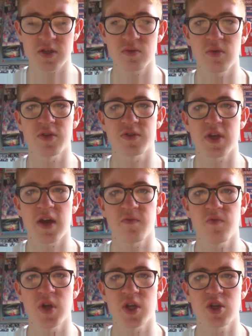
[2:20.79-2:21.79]
one's
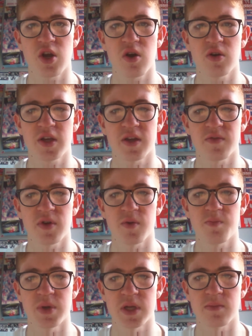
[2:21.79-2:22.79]
average, I'll give it a
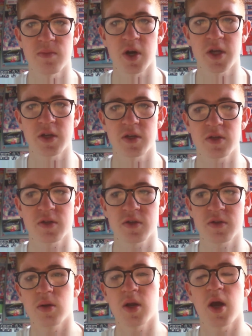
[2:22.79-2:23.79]
B-.
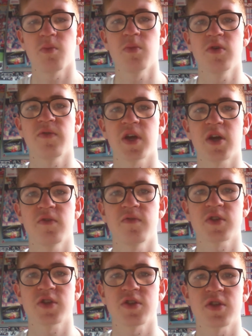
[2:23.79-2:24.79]
Now moving over
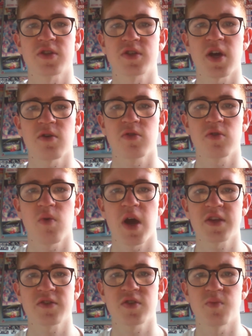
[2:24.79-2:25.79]
to the
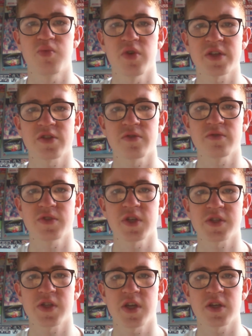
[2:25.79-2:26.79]
southwest, to Bristol
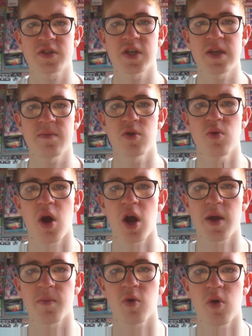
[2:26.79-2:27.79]
City, a team who I
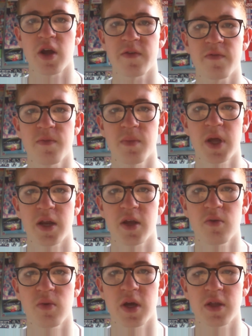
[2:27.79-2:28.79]
am quite familiar
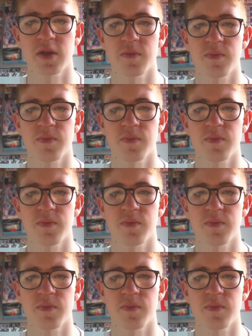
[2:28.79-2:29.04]
with.